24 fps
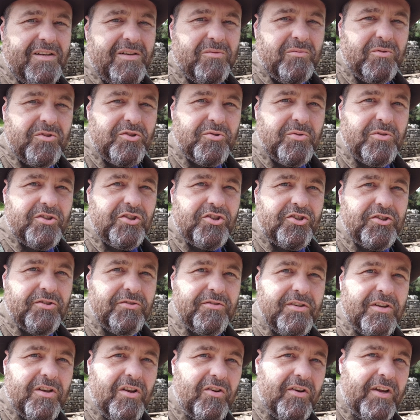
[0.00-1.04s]
which when you're shooting
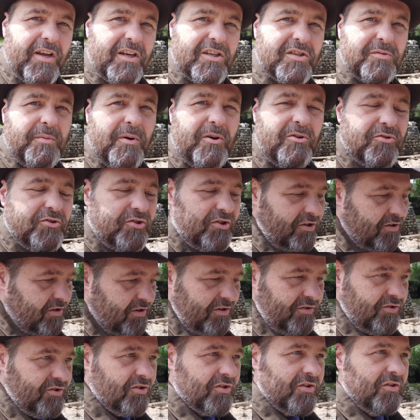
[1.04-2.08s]
a long exposure, you're
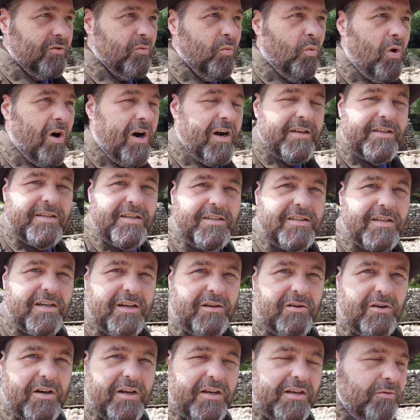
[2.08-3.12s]
just going to white it
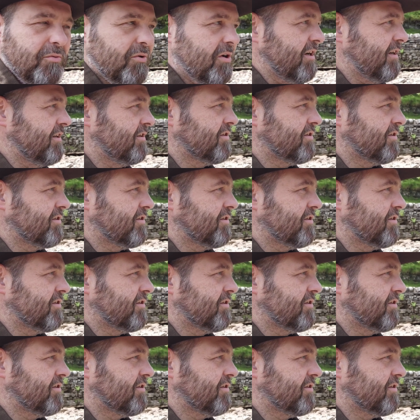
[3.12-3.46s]
out anyway.